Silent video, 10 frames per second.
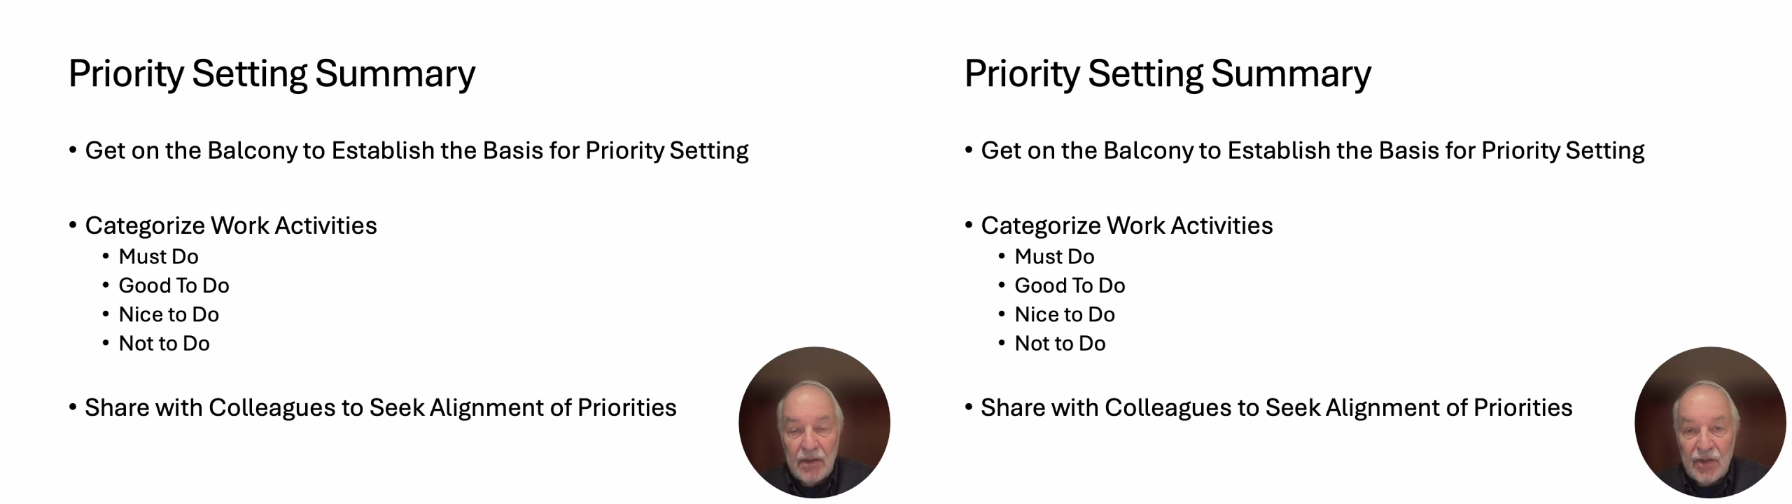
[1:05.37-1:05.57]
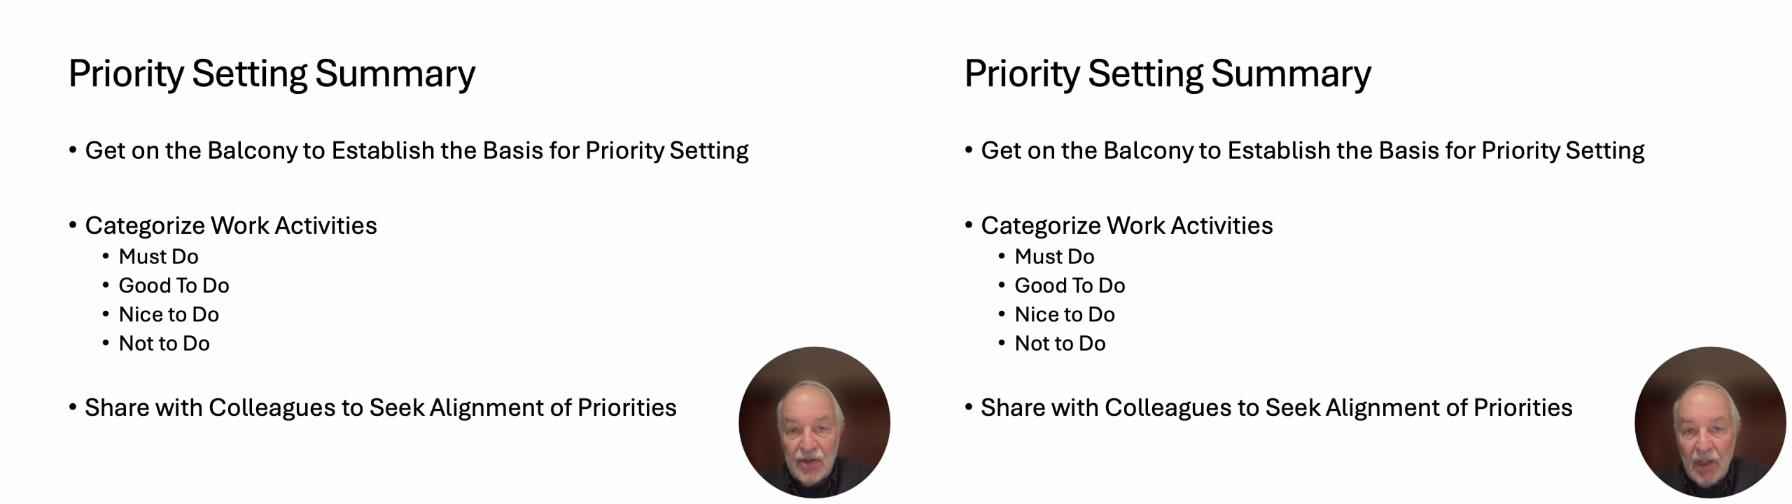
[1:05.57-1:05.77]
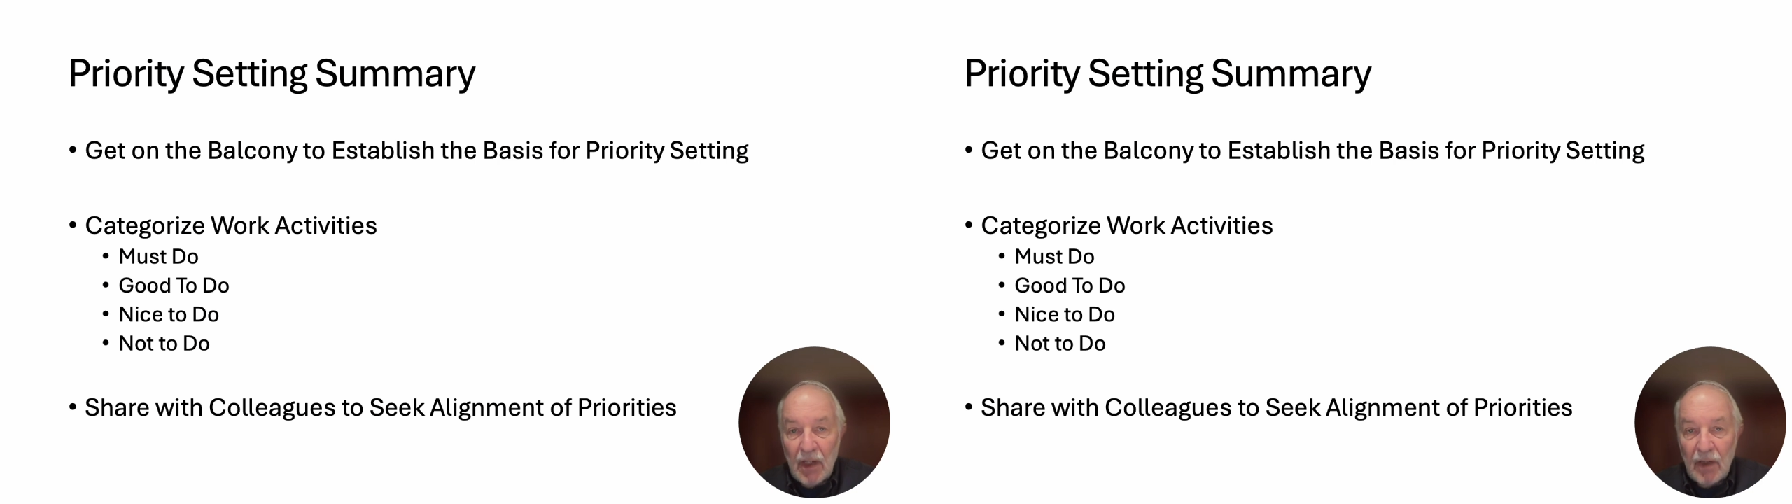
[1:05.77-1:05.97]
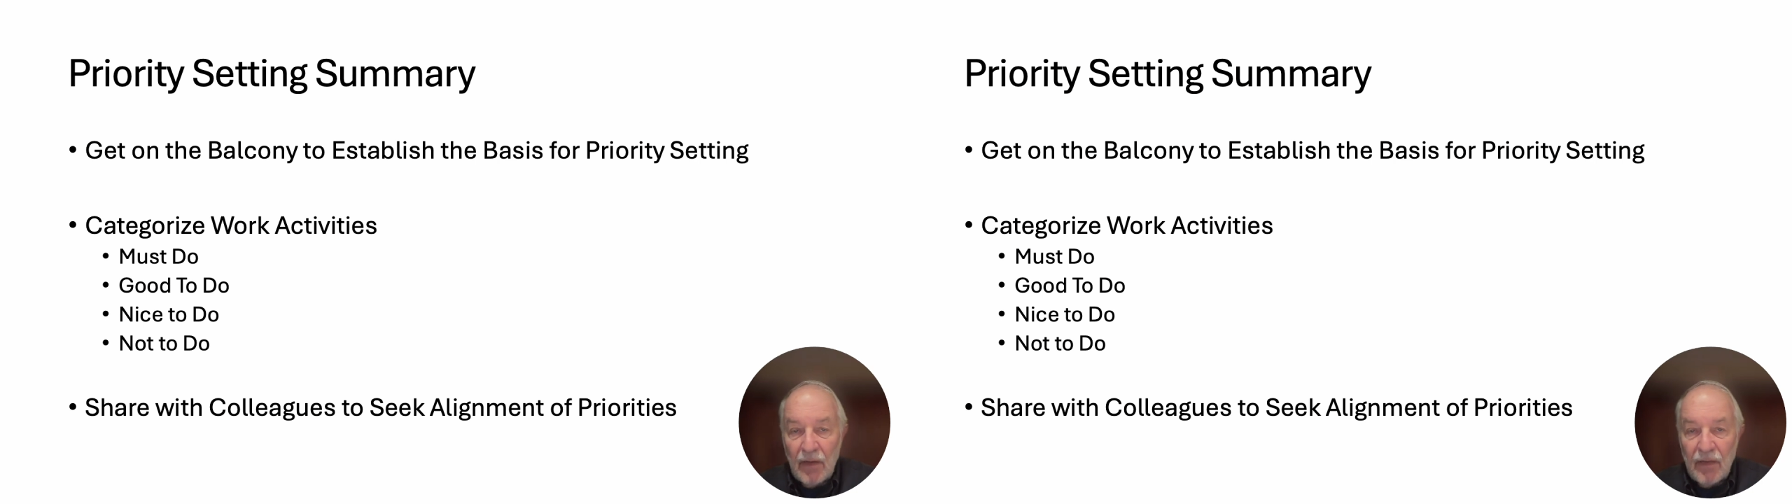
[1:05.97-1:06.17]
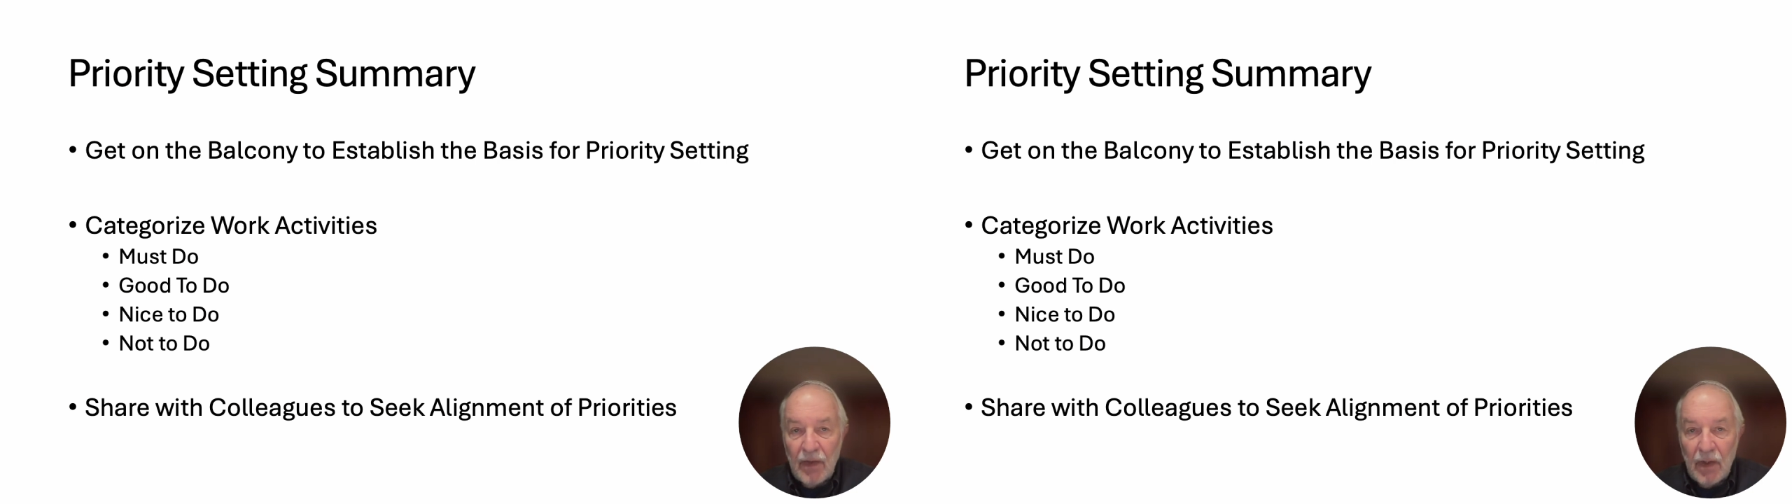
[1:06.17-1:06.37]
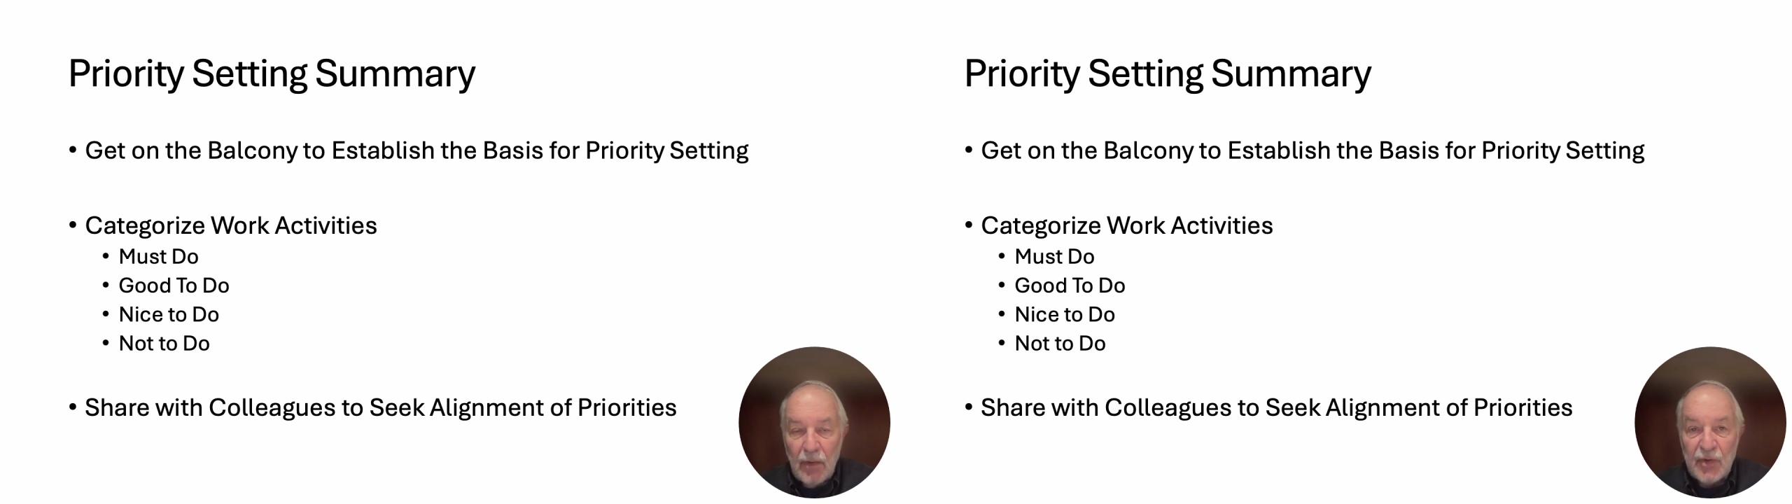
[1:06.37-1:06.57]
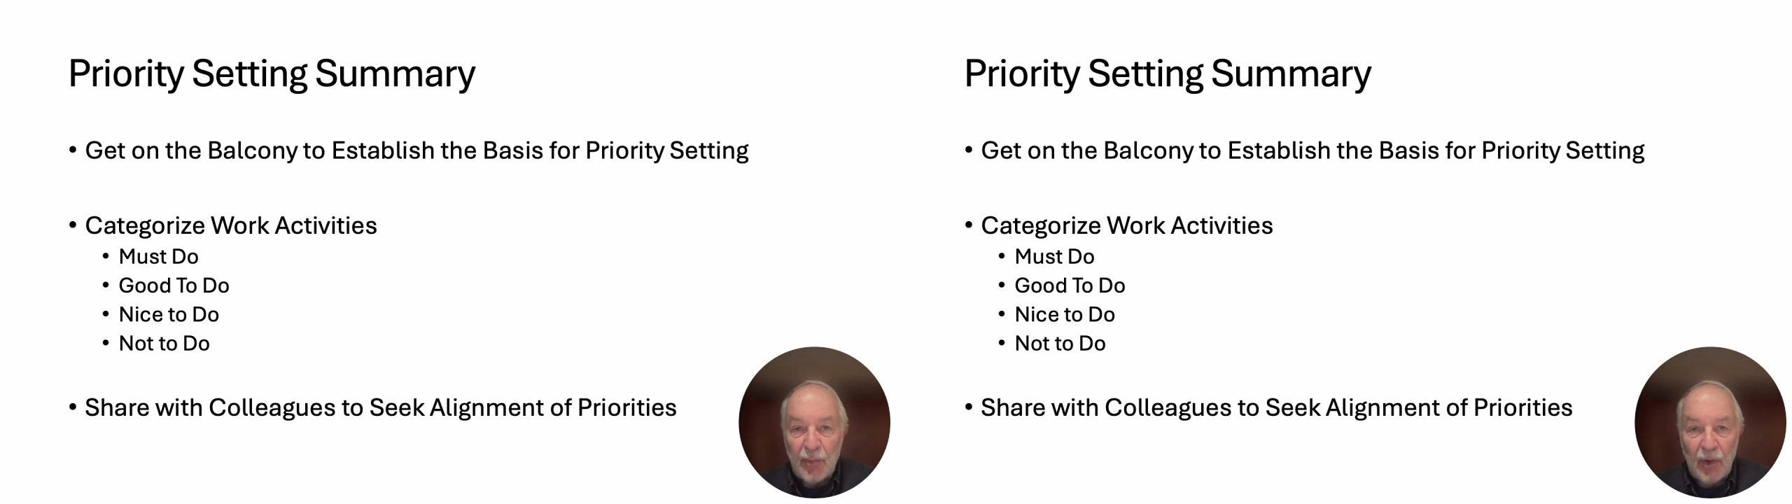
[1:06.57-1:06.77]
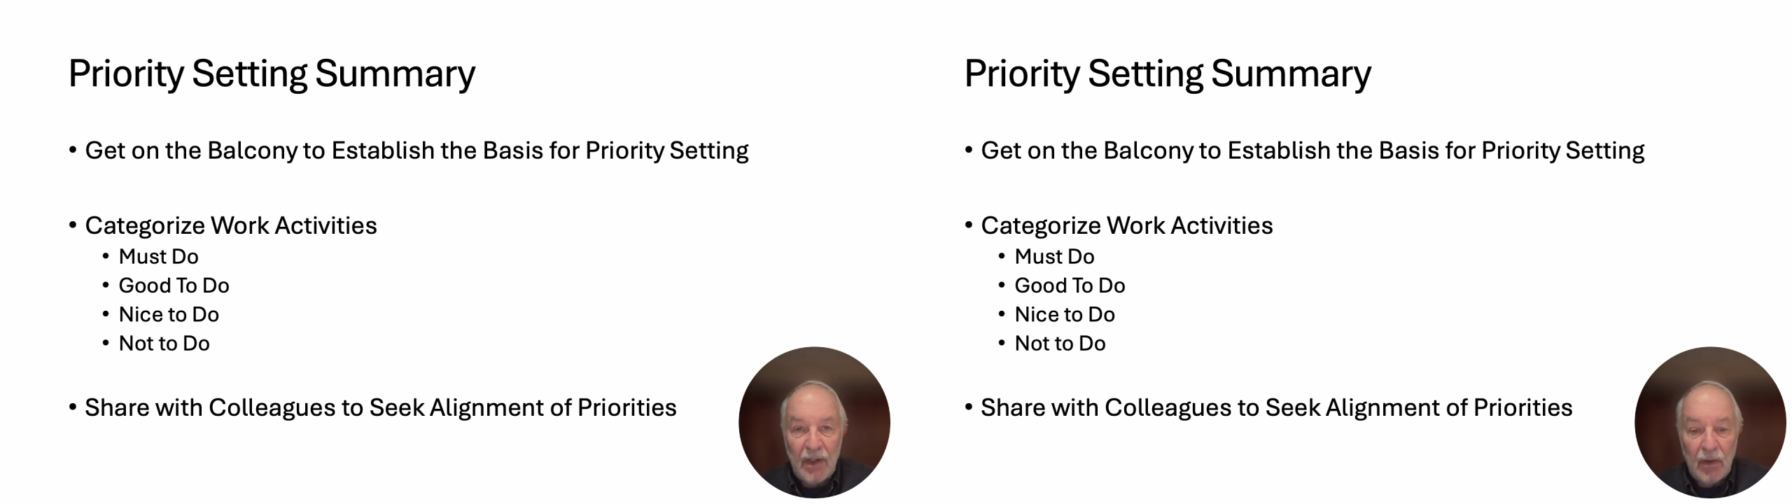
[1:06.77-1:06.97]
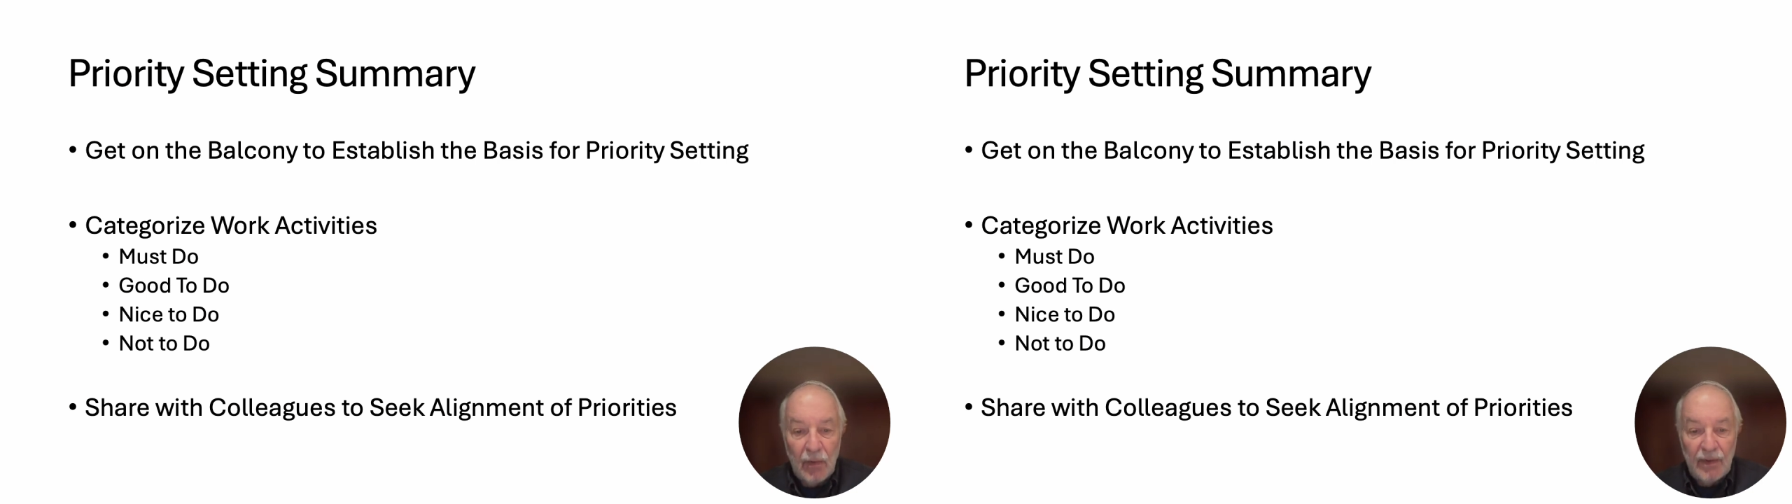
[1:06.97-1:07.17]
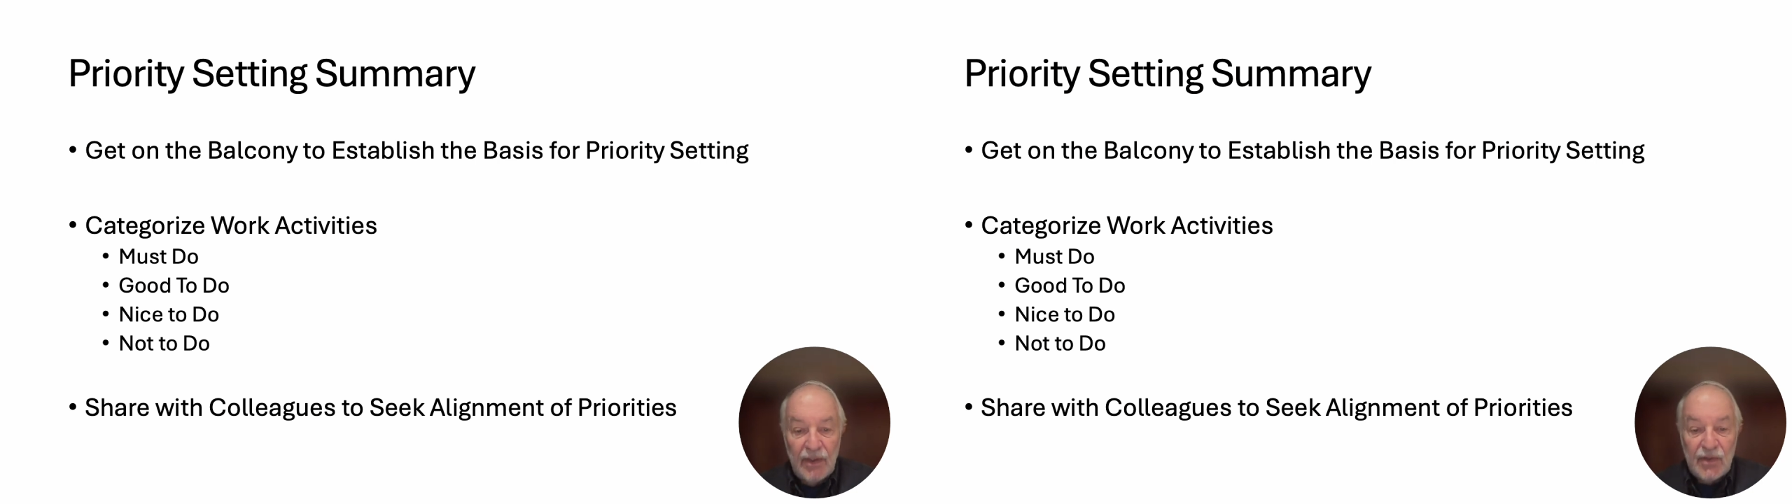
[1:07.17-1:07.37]
share those
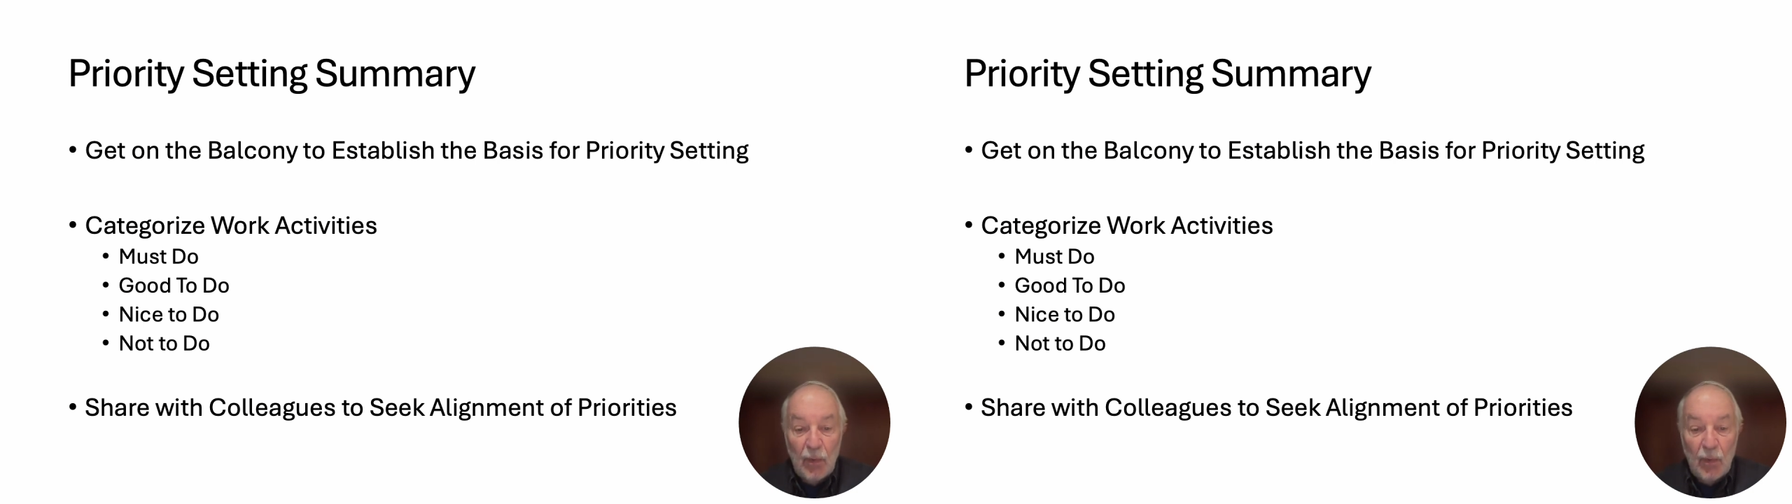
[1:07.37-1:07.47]
priorities